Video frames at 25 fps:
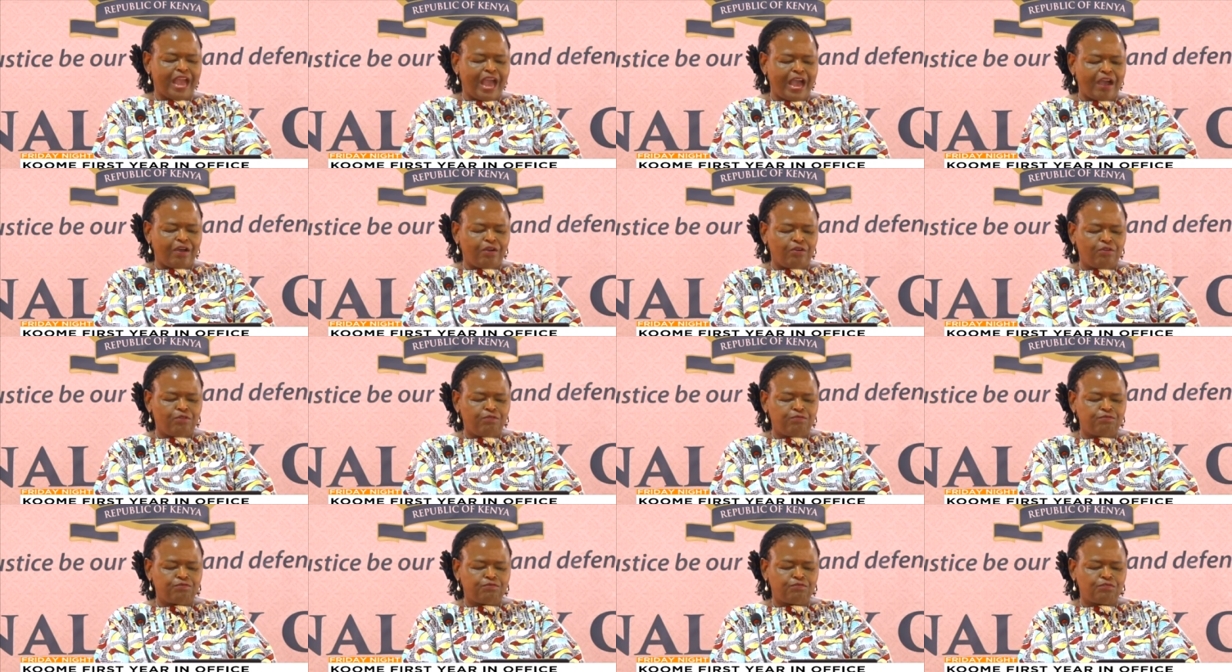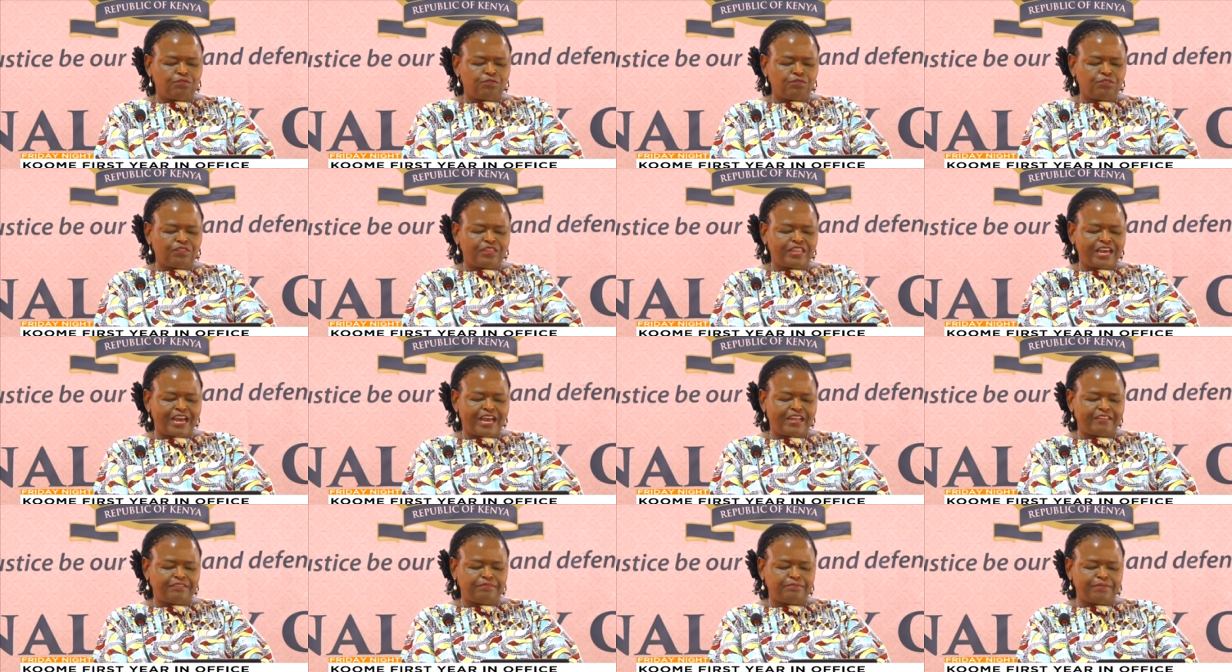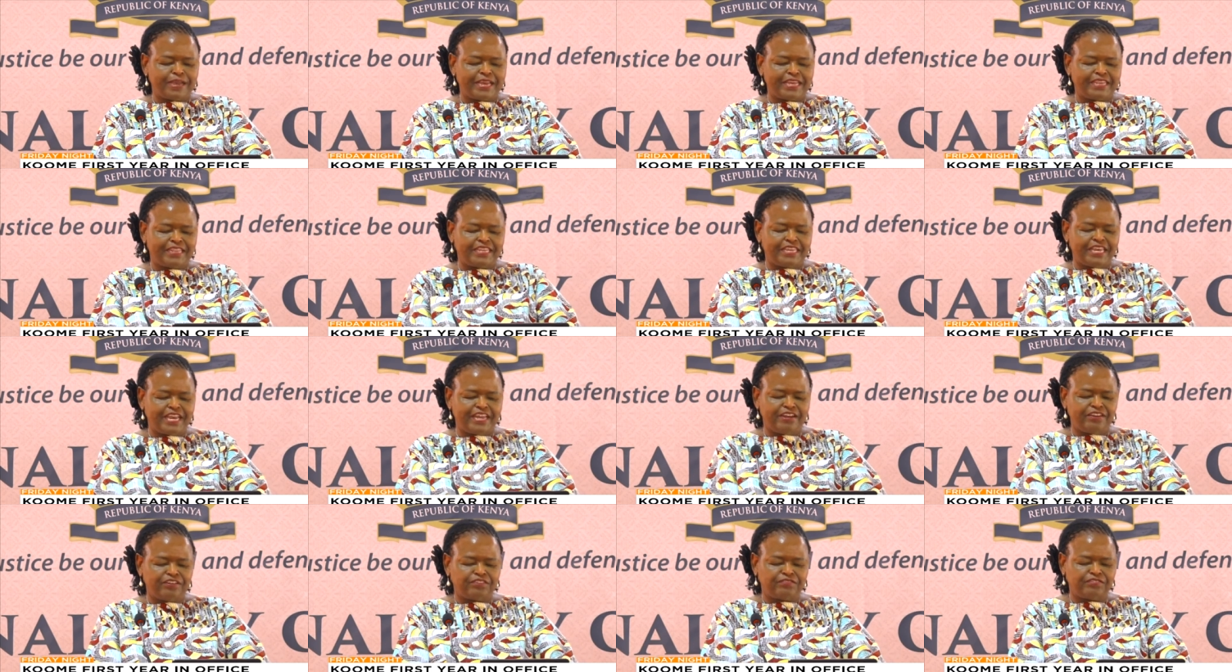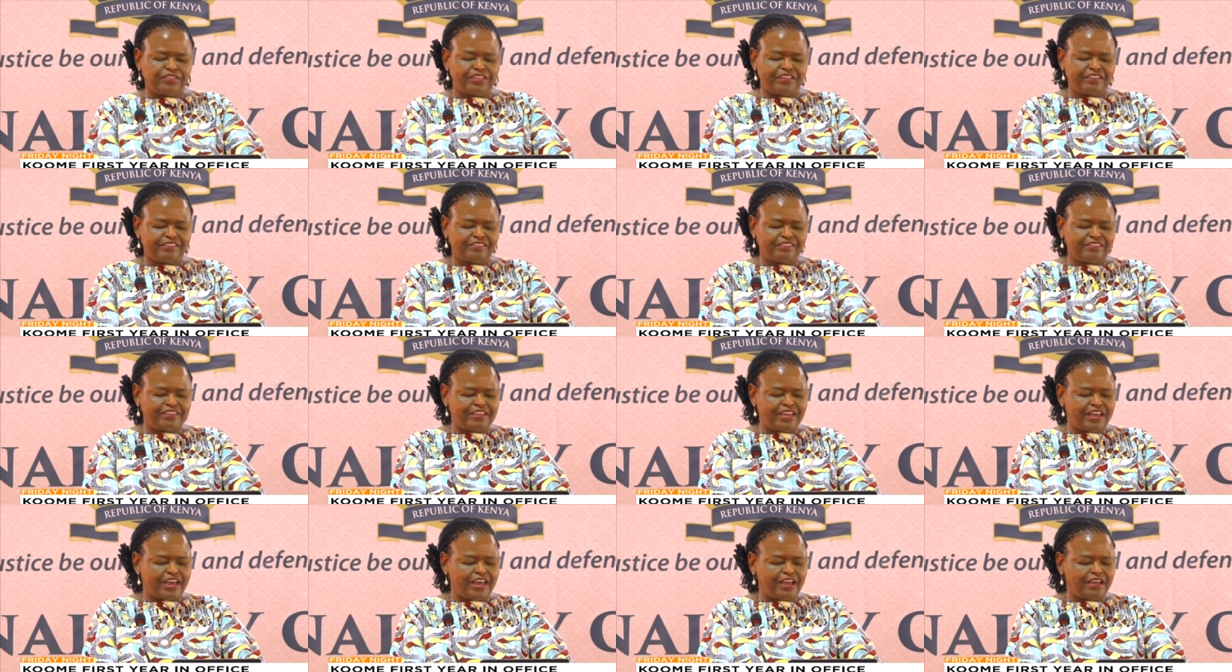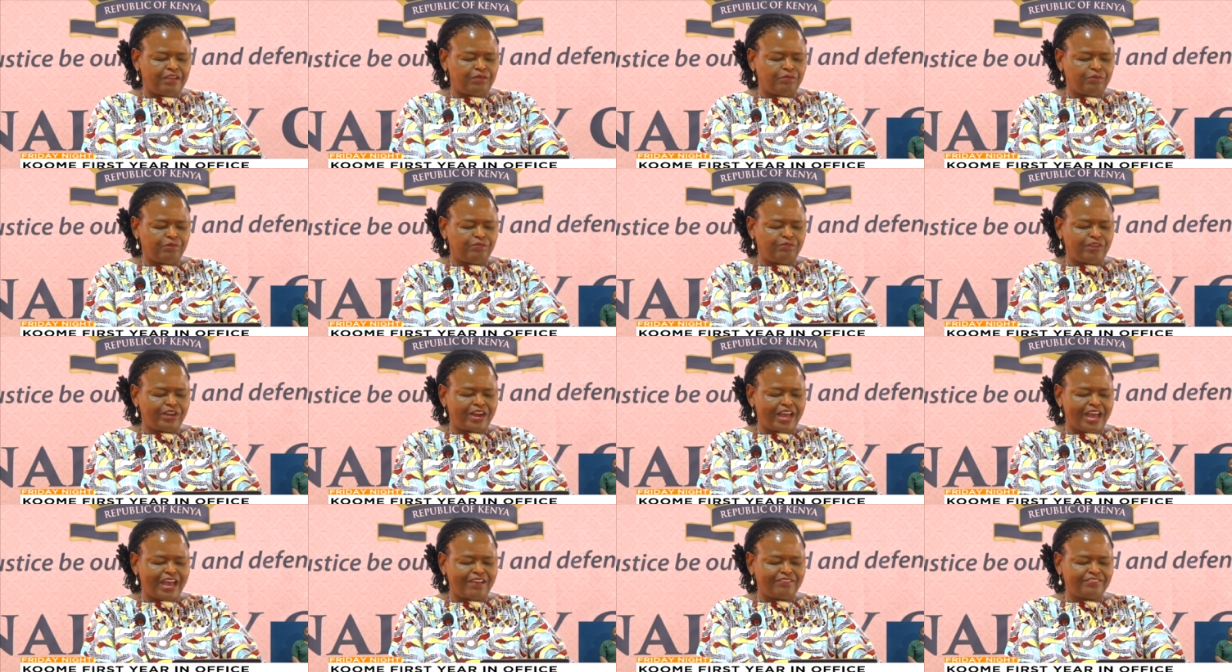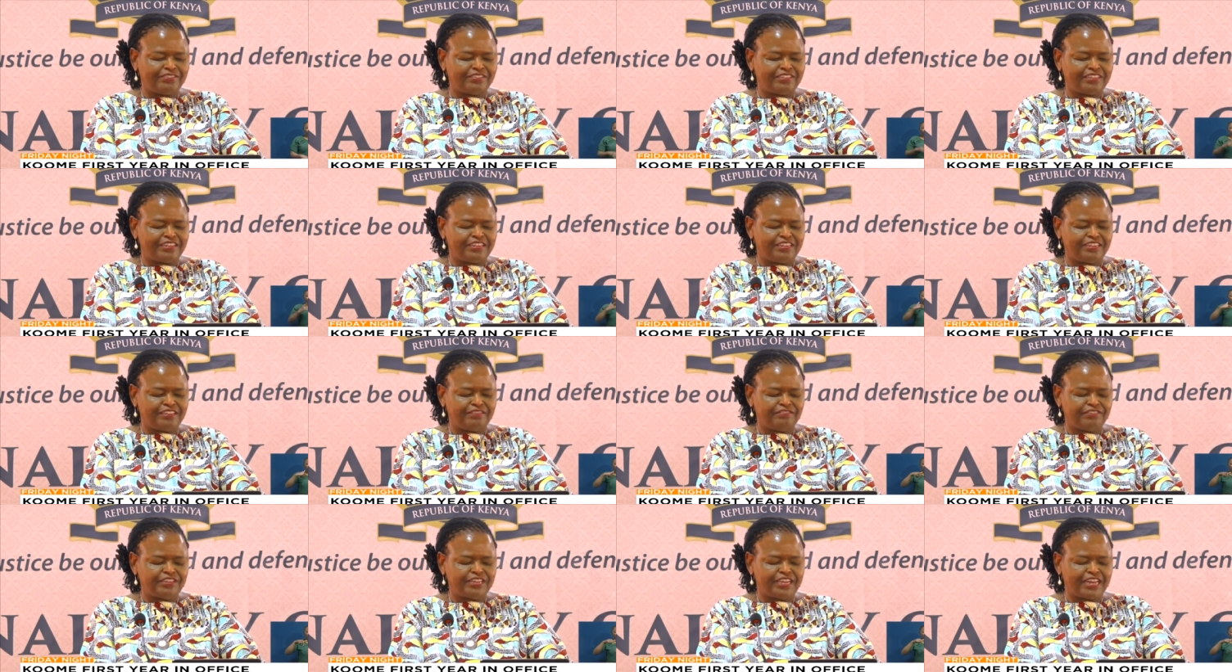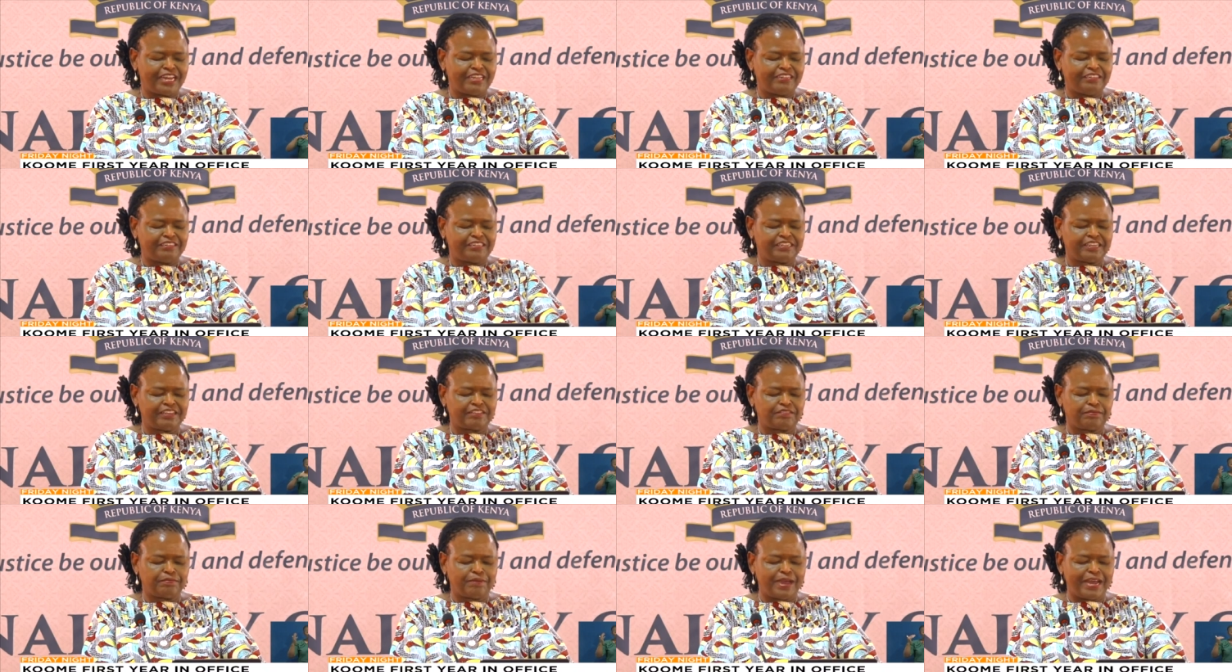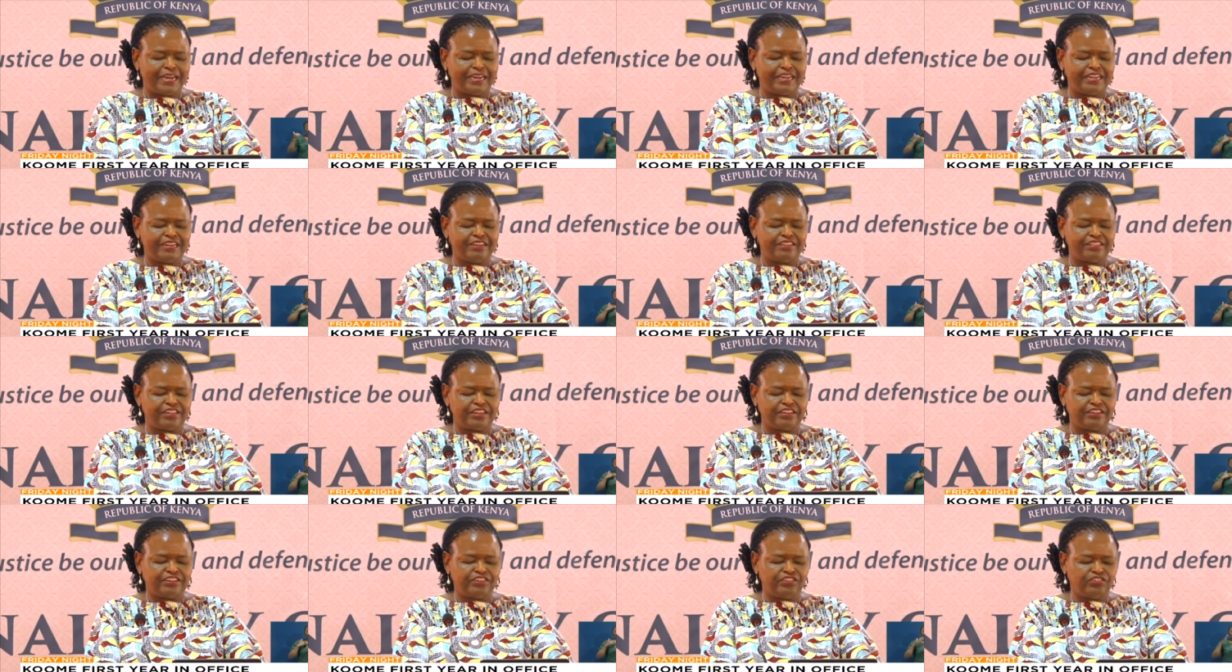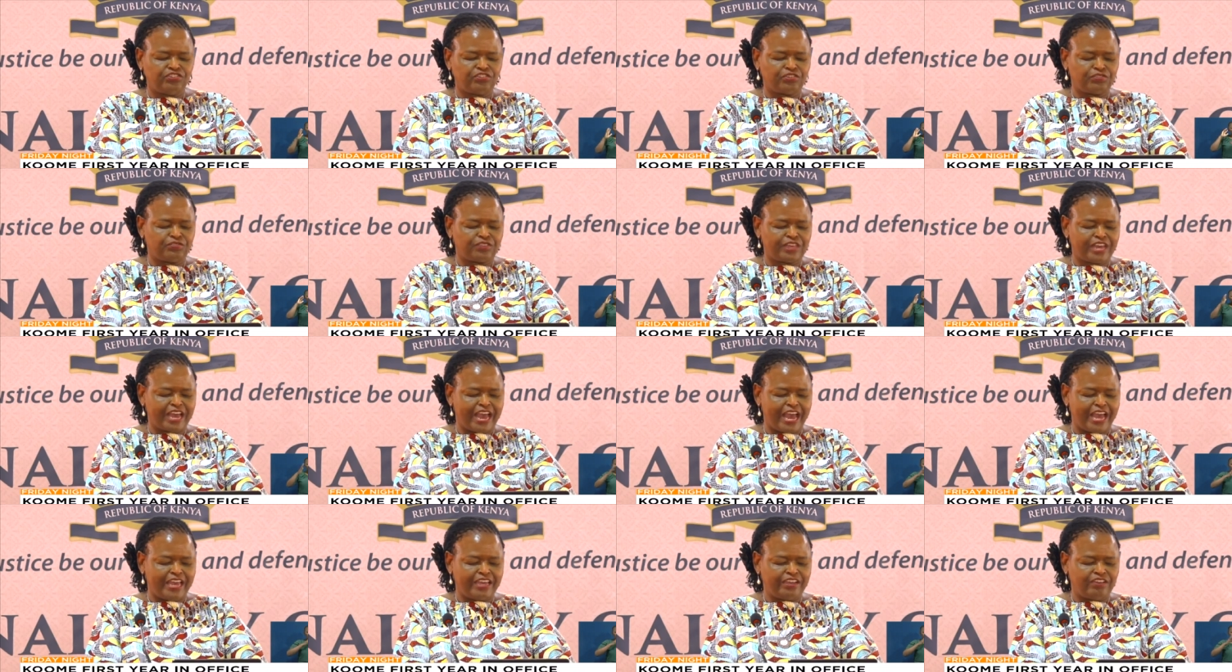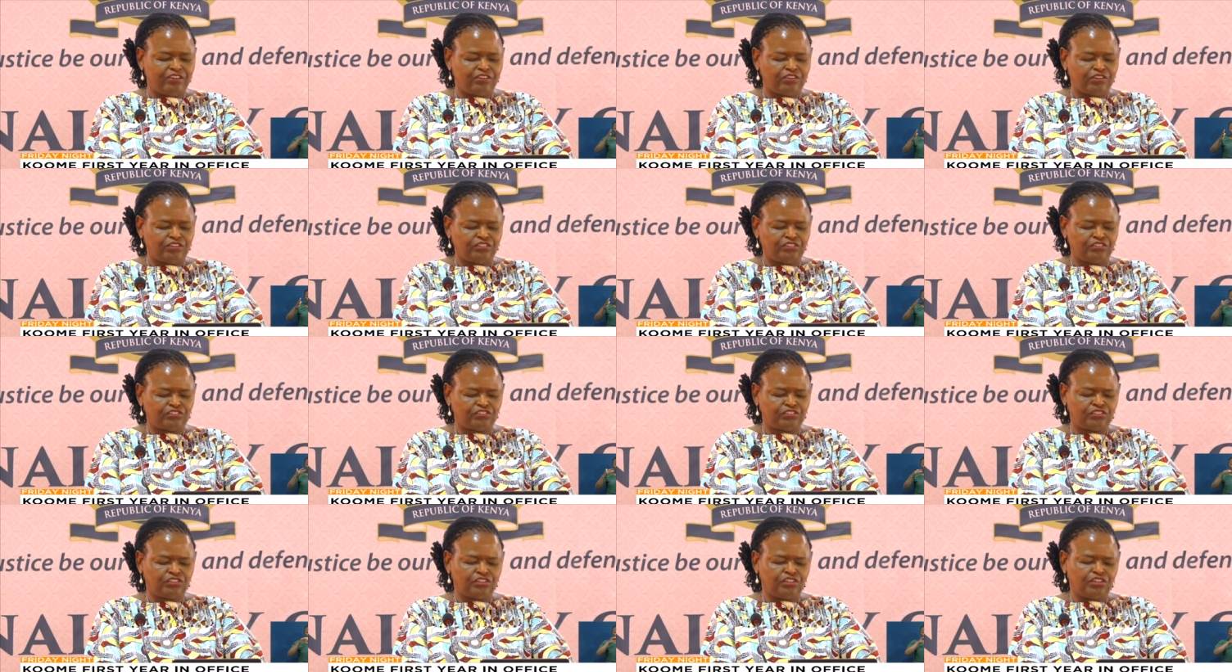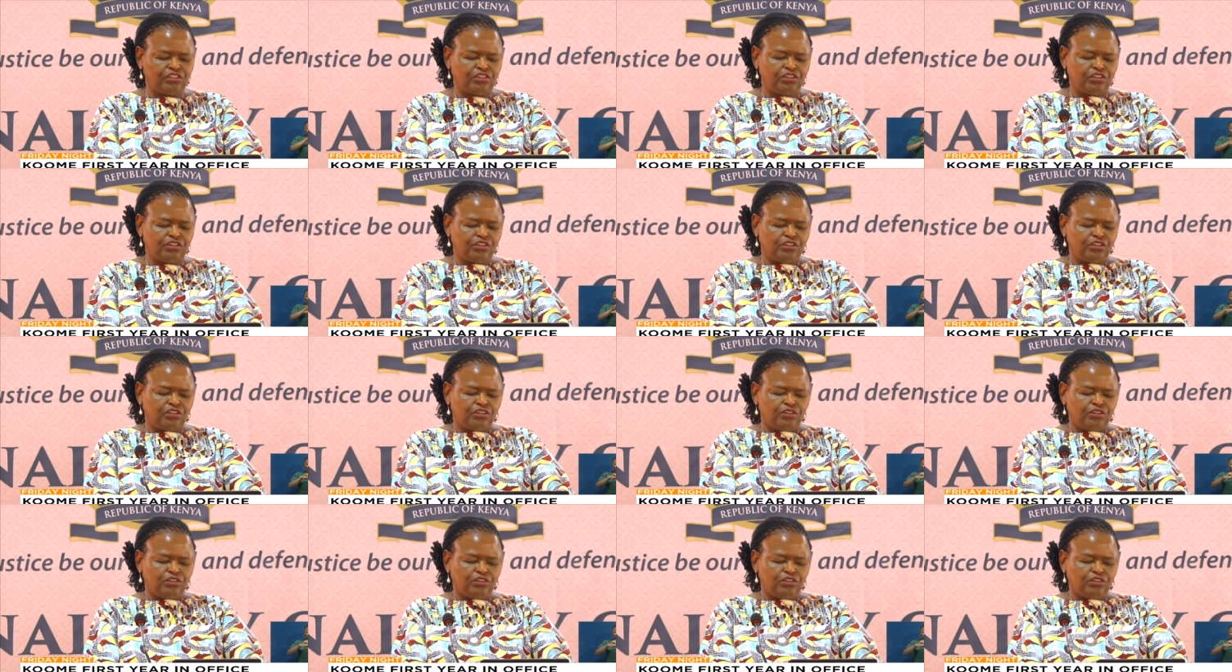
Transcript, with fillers: We are hopeful that by the end of this year, we will have significantly expanded the reach of the High Court